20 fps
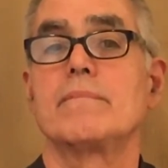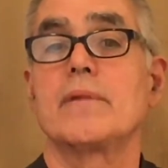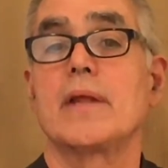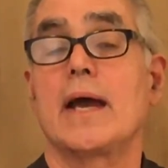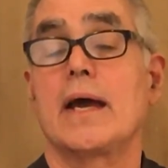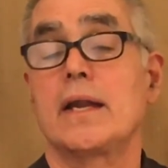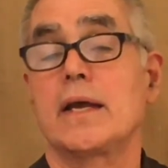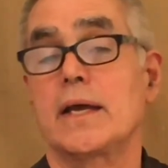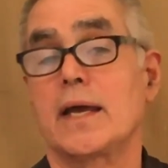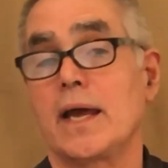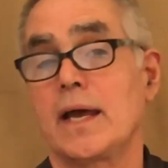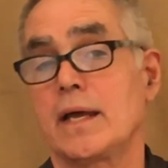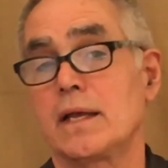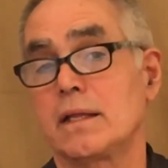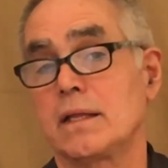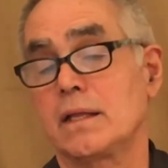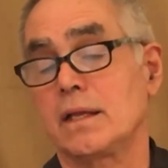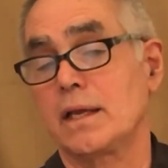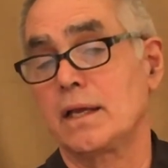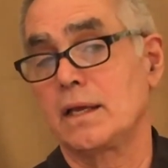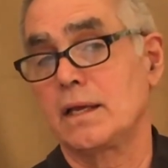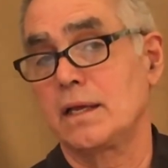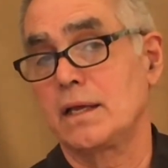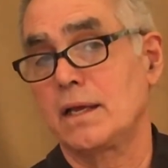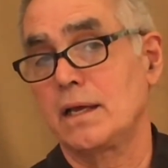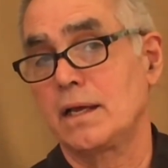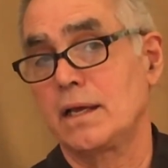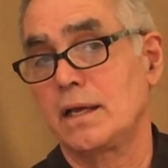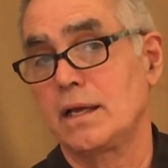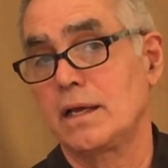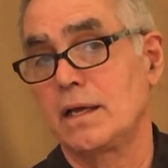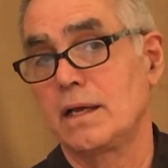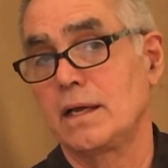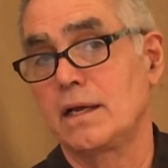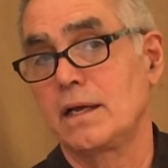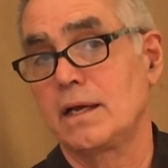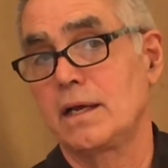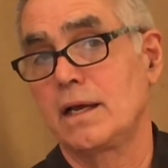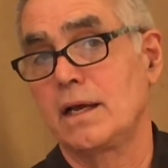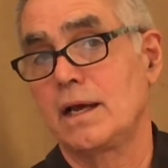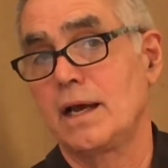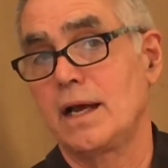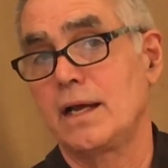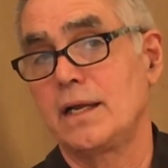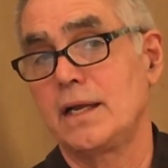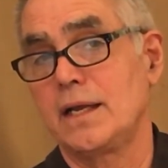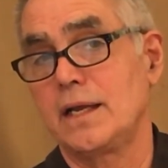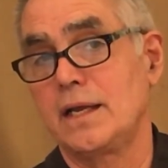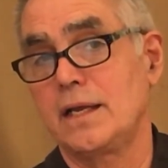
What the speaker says: And again, an